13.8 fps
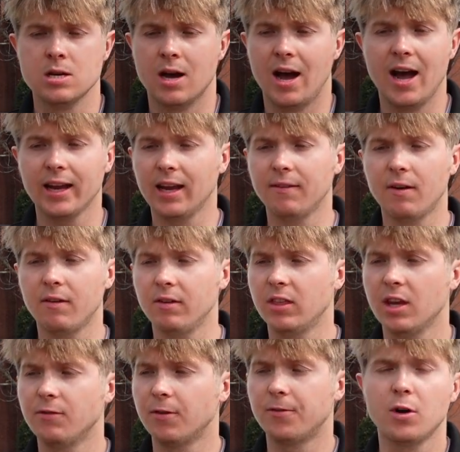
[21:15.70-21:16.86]
I give
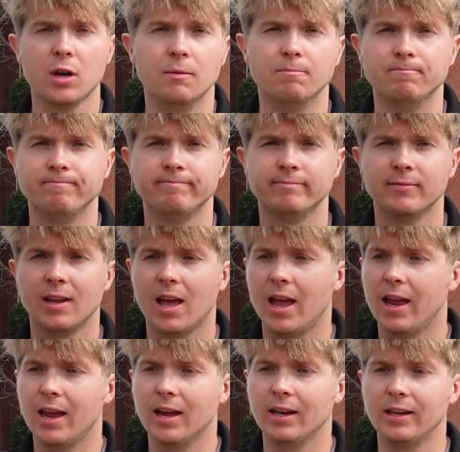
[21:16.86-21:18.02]
everything for free.
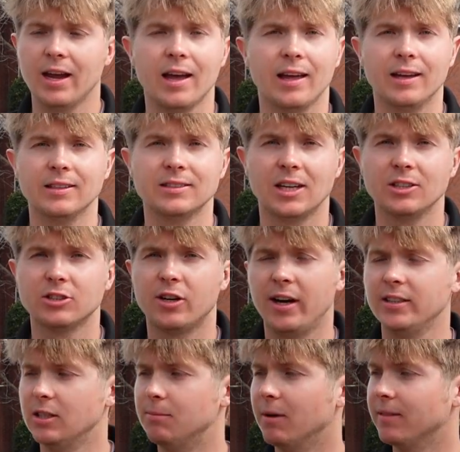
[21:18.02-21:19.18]
And yeah, it sounds
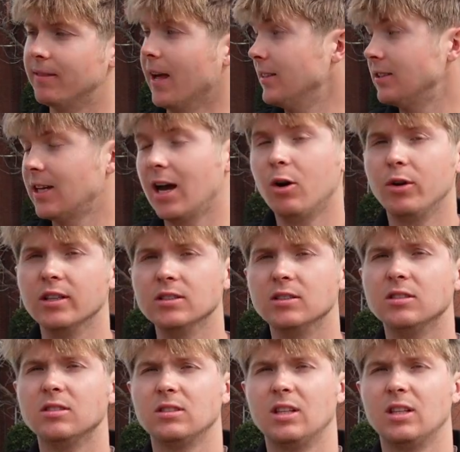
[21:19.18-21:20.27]
crazy, but that's how it is.